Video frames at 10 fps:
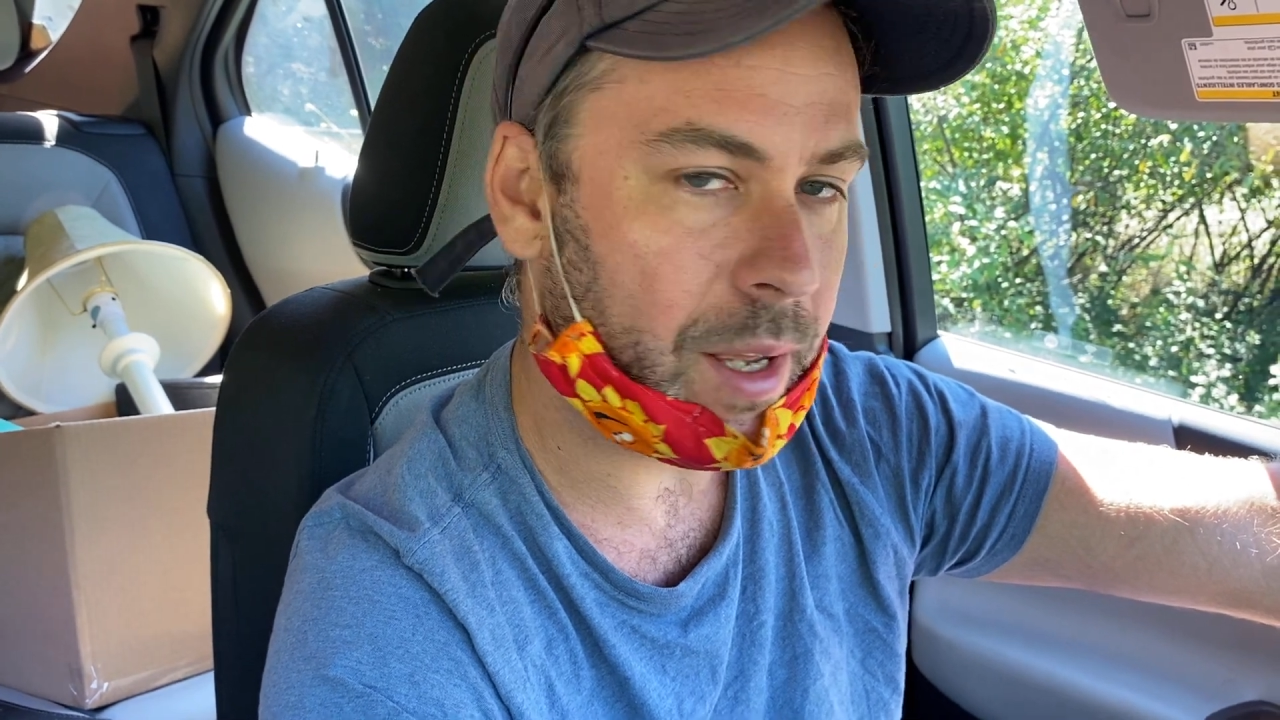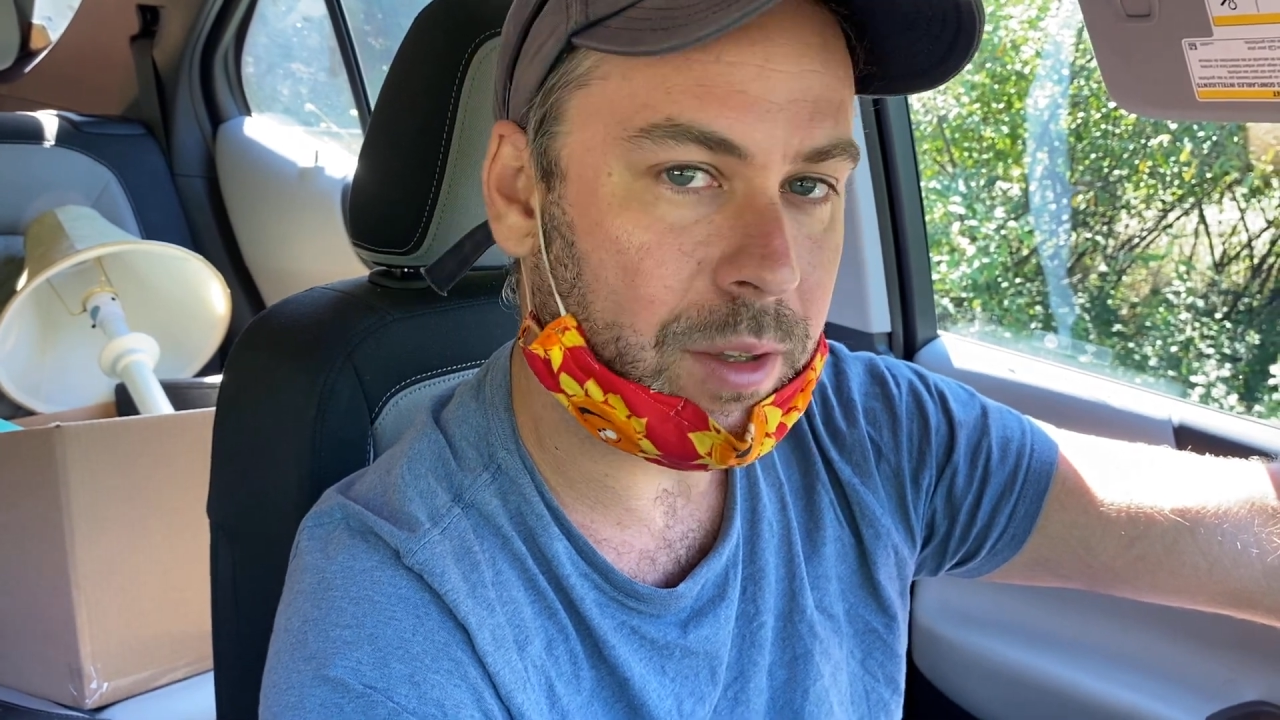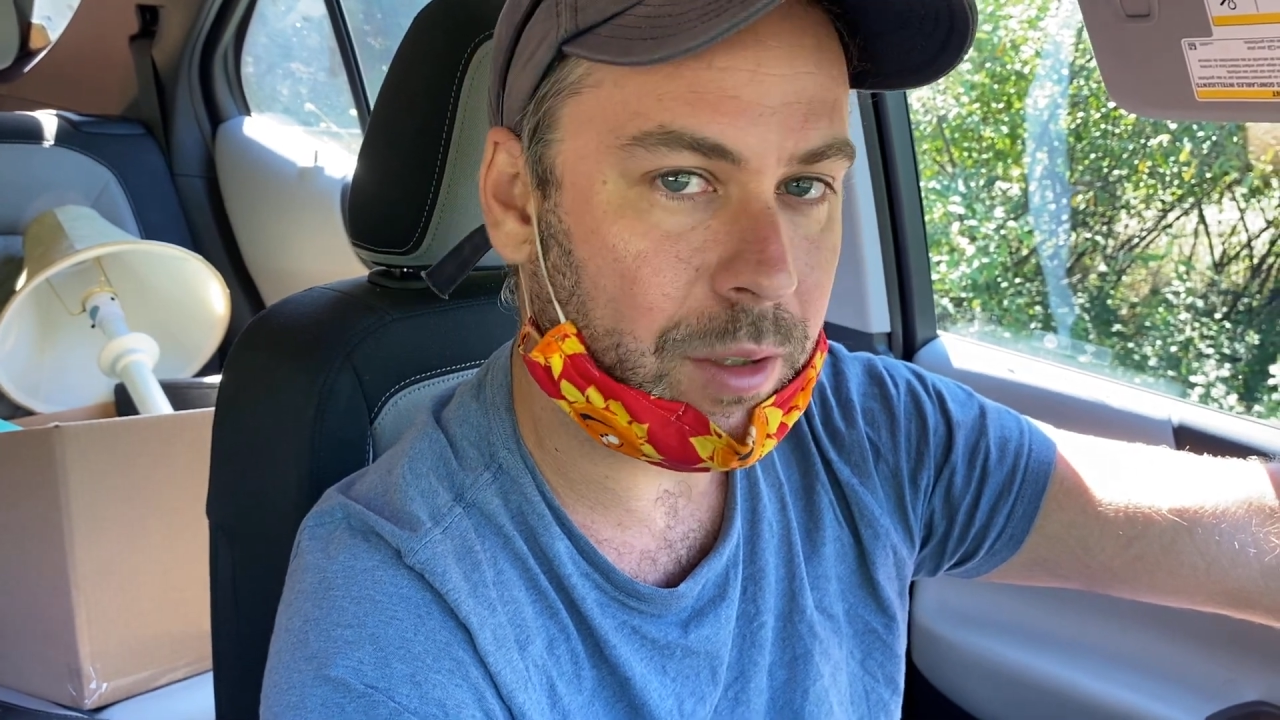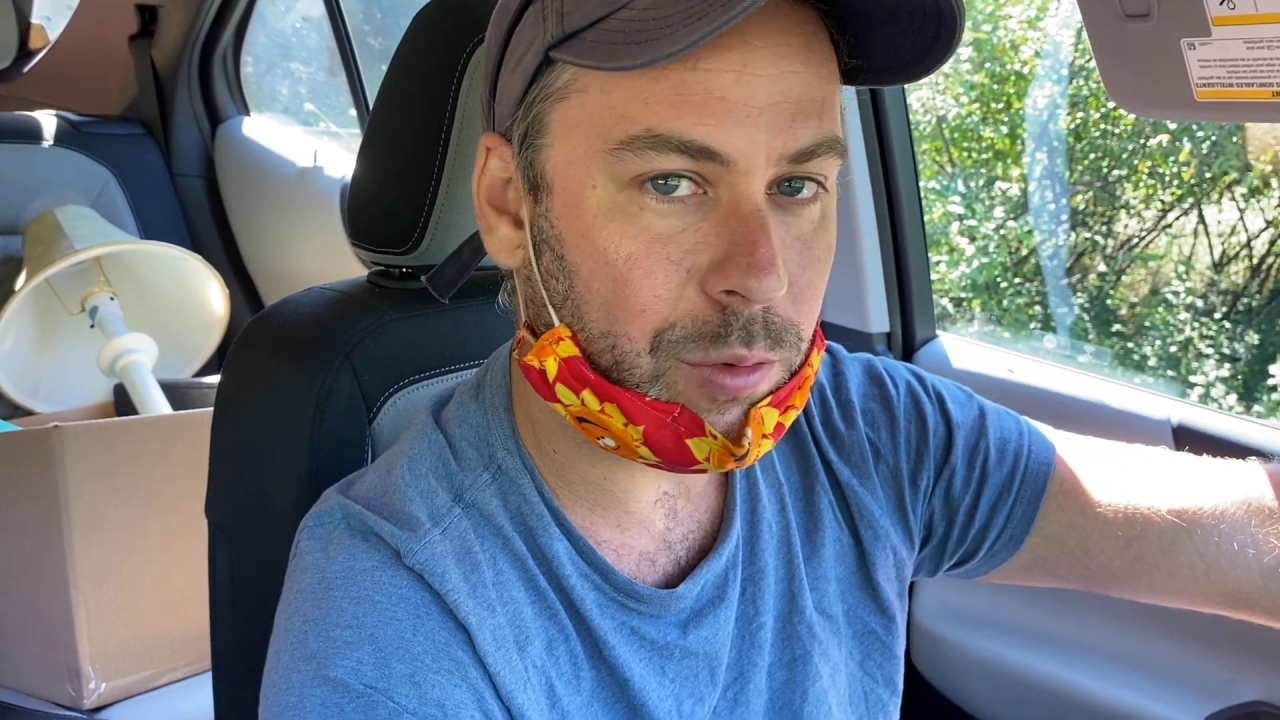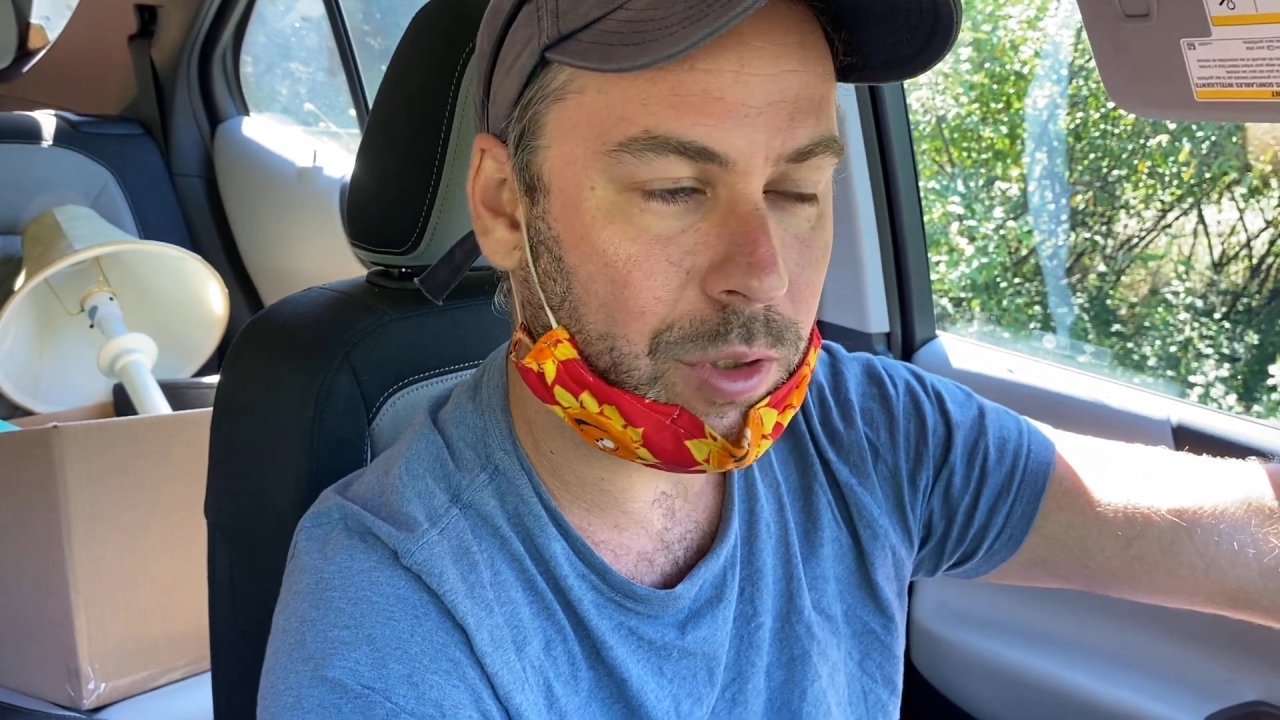I
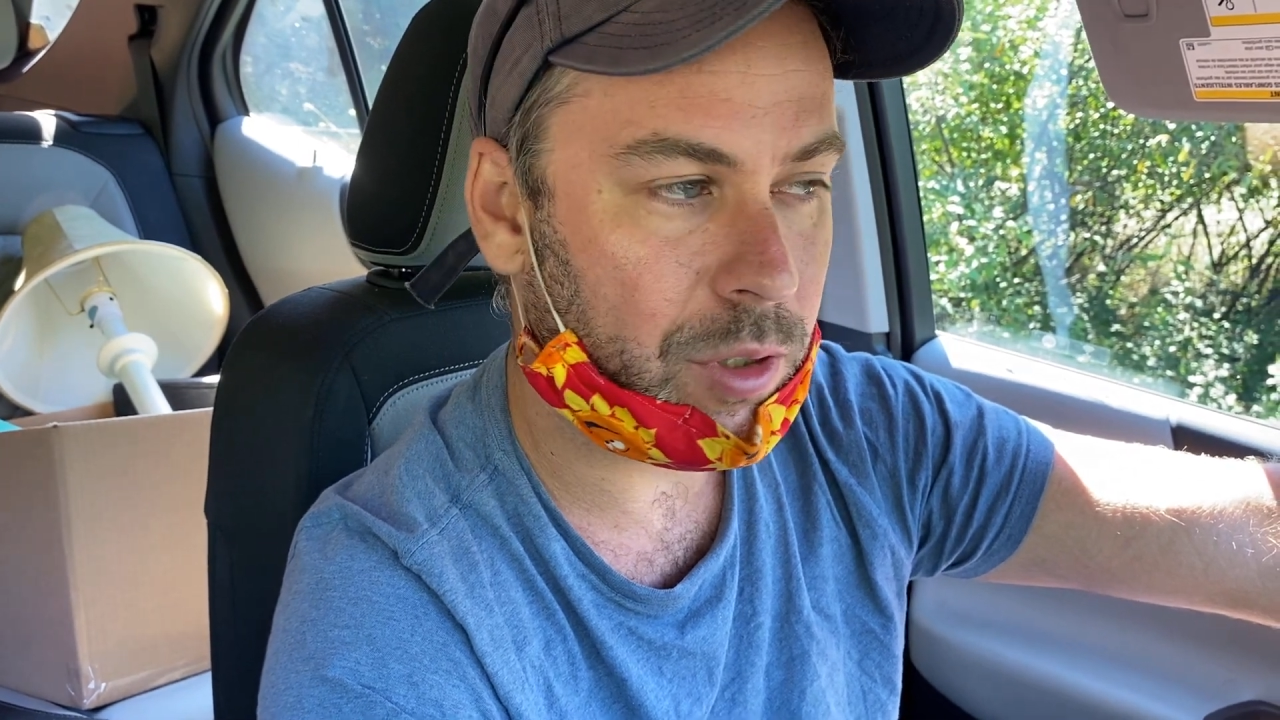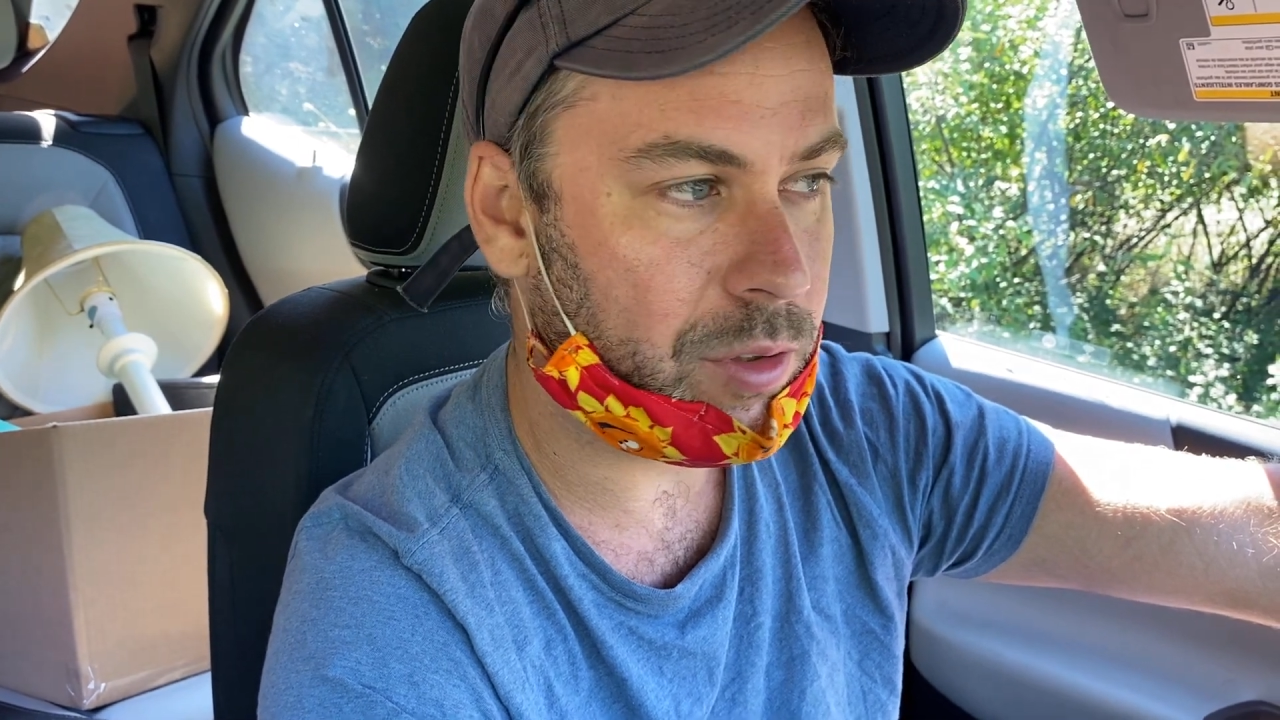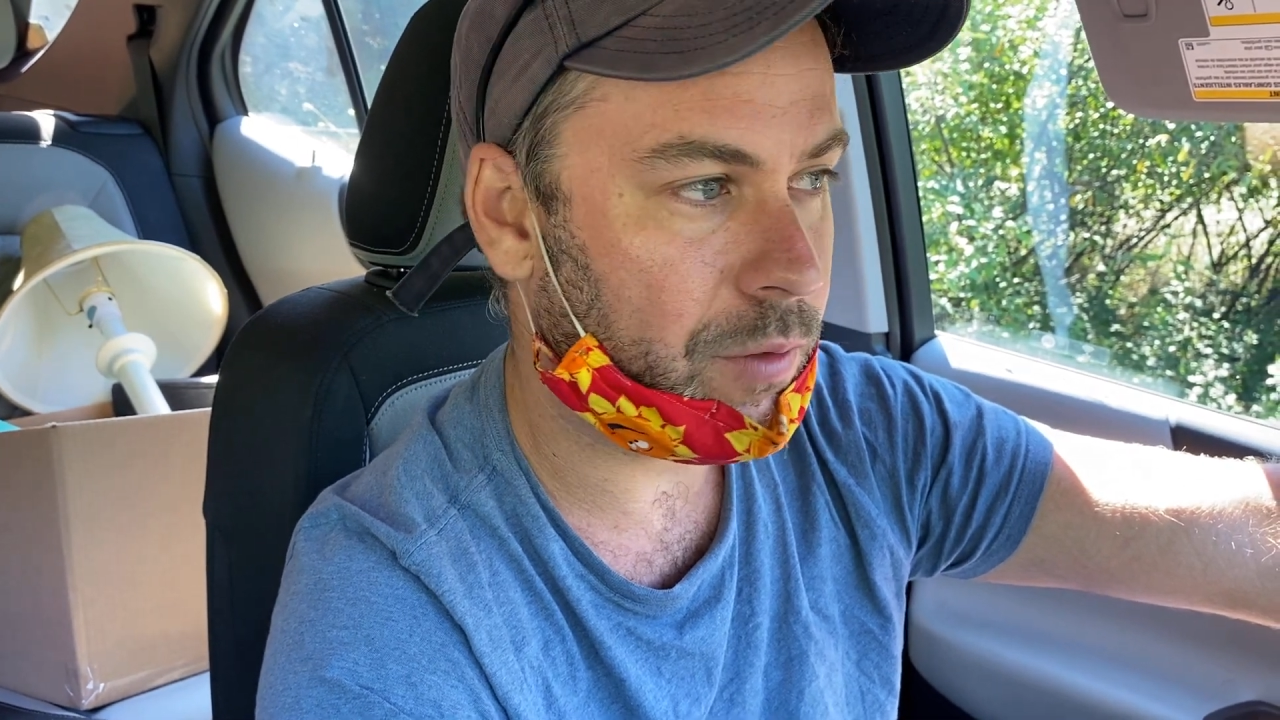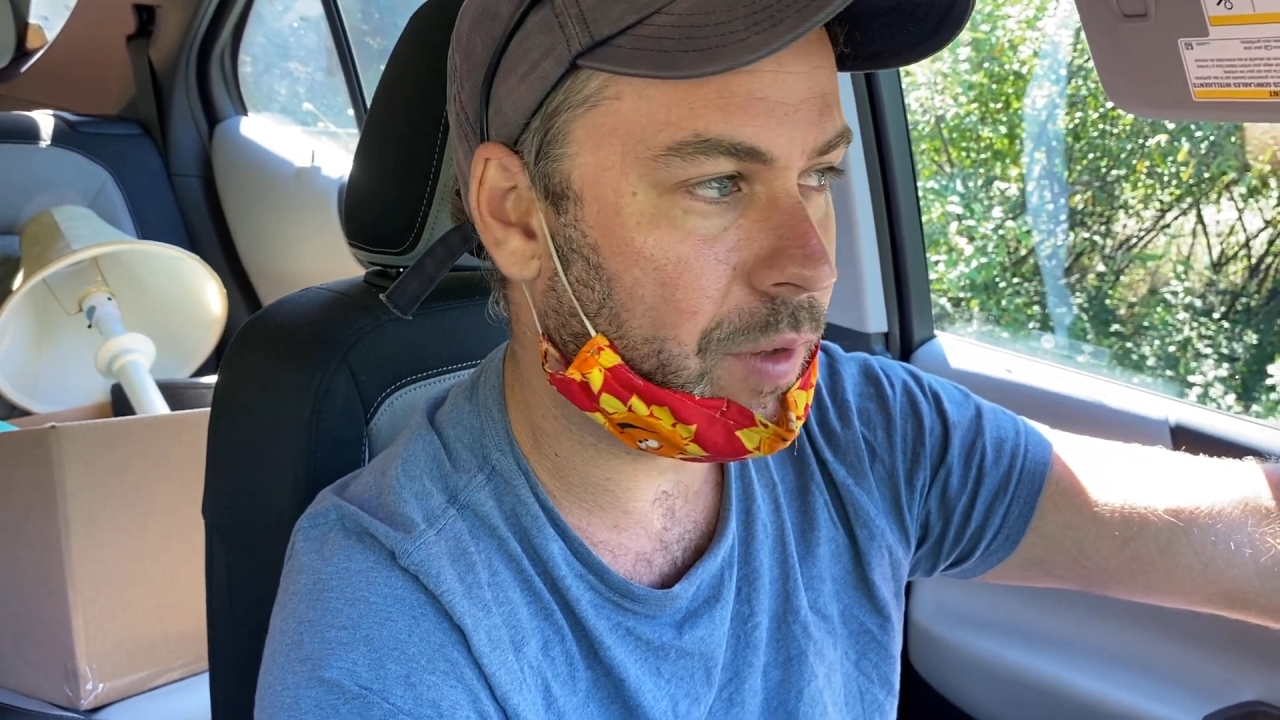think we'll also